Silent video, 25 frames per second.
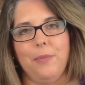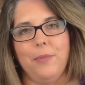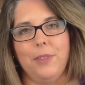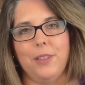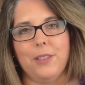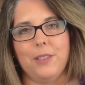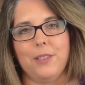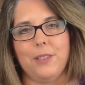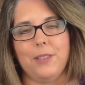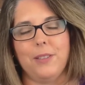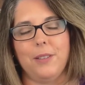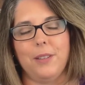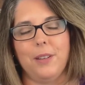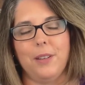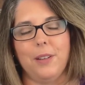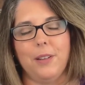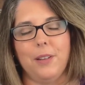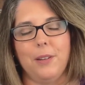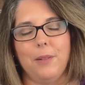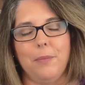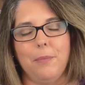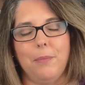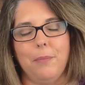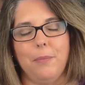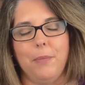this
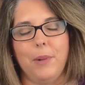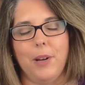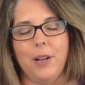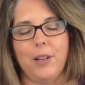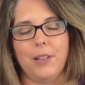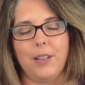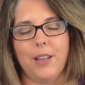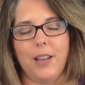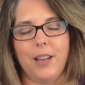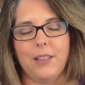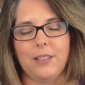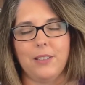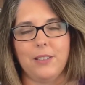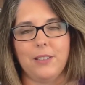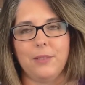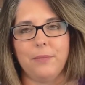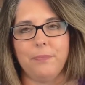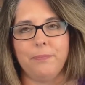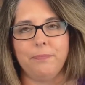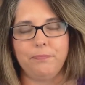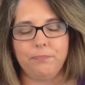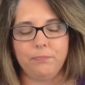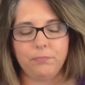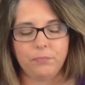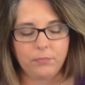podcast
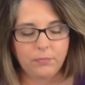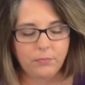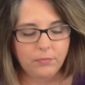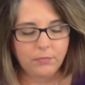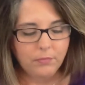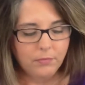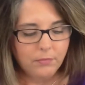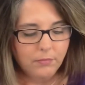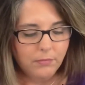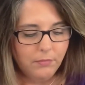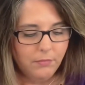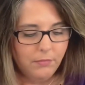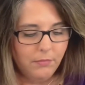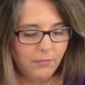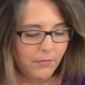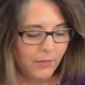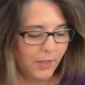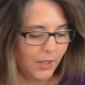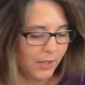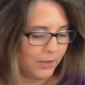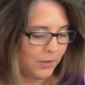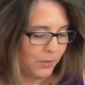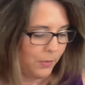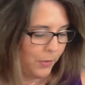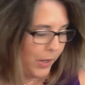
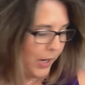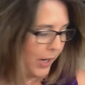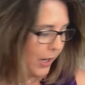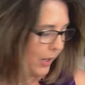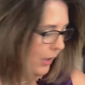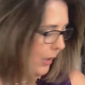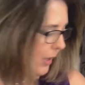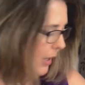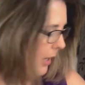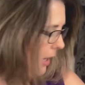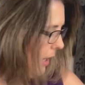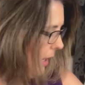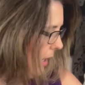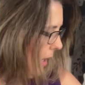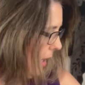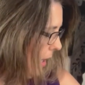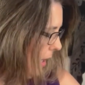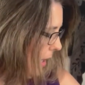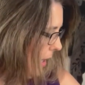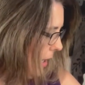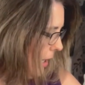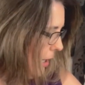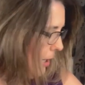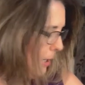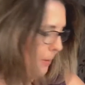as well.
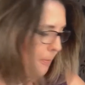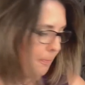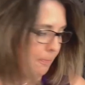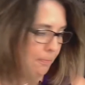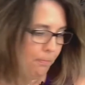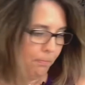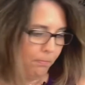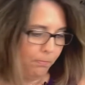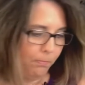So